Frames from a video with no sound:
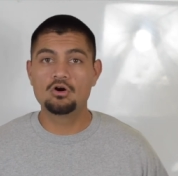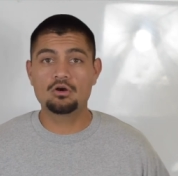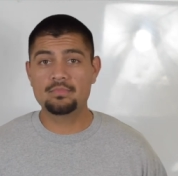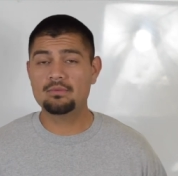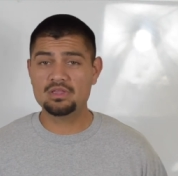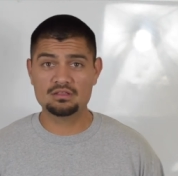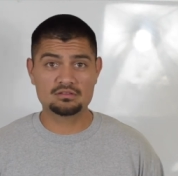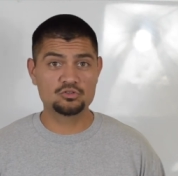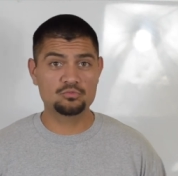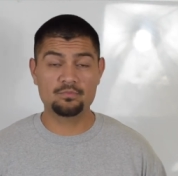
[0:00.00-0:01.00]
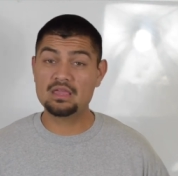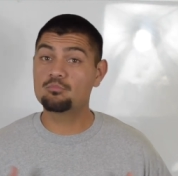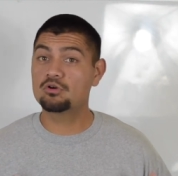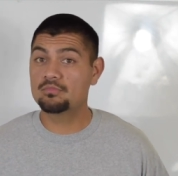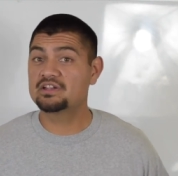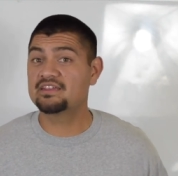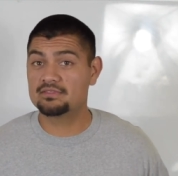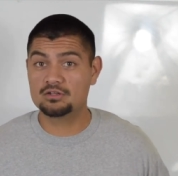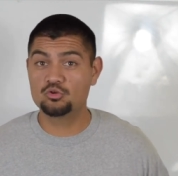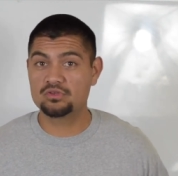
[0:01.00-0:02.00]
Or maybe it's to make more money in
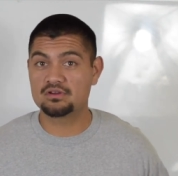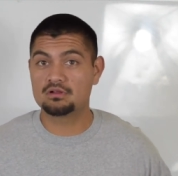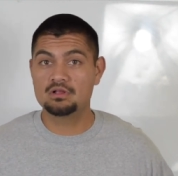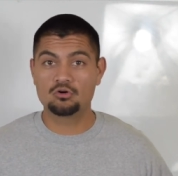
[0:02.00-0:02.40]
the new year,